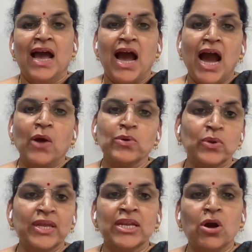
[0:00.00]
how to
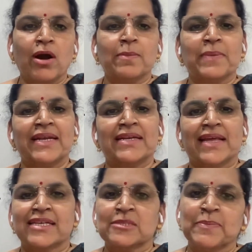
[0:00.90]
incorporate
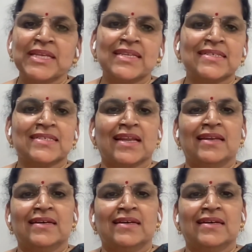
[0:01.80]
experiential